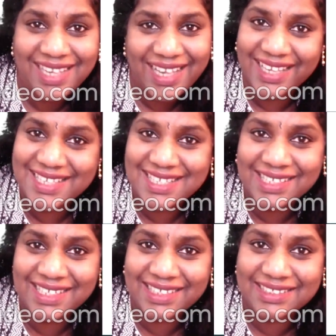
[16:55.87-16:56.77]

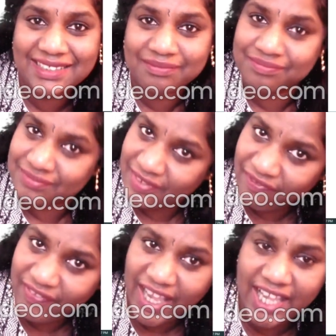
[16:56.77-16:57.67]
Isn't it?
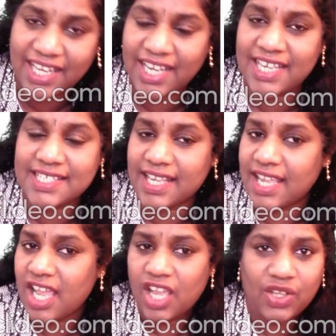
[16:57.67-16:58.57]
Very easy.
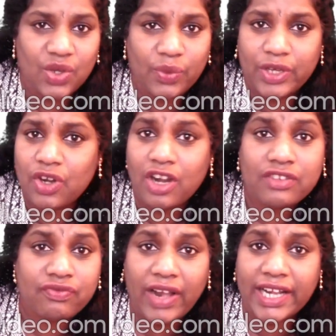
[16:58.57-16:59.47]
You will not
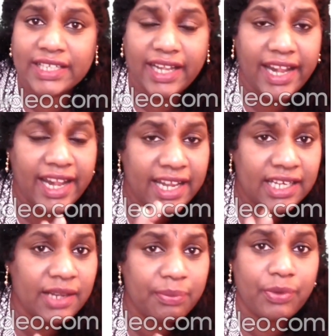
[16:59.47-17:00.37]
find
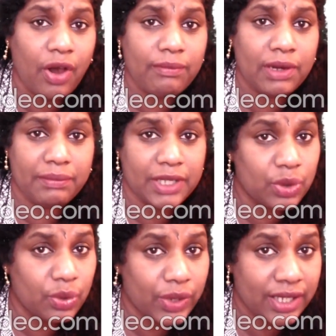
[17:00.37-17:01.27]
any problem in
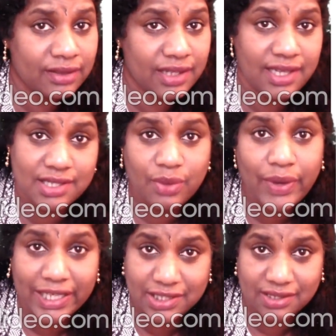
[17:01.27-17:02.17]
doing these
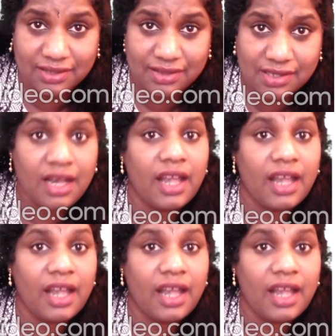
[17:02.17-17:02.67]
questions.